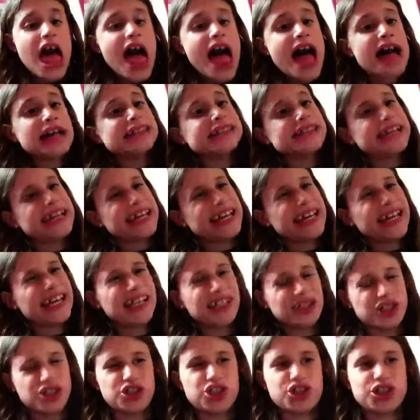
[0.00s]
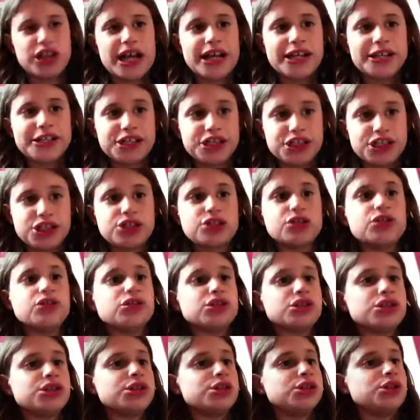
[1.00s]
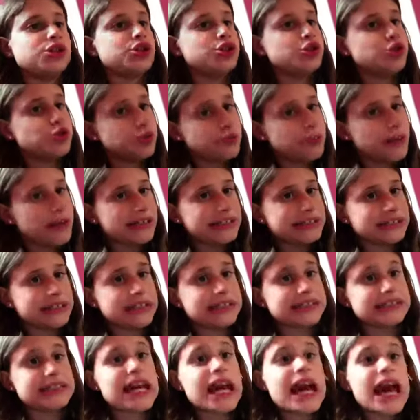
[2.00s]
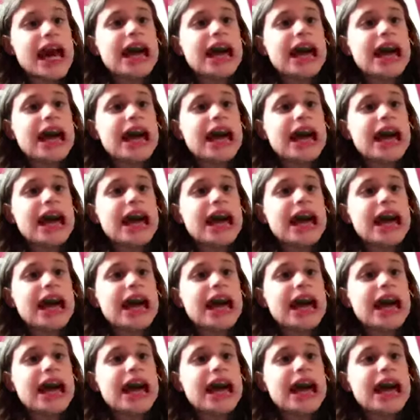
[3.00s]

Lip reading: and a heel stretch. Those are the two best things.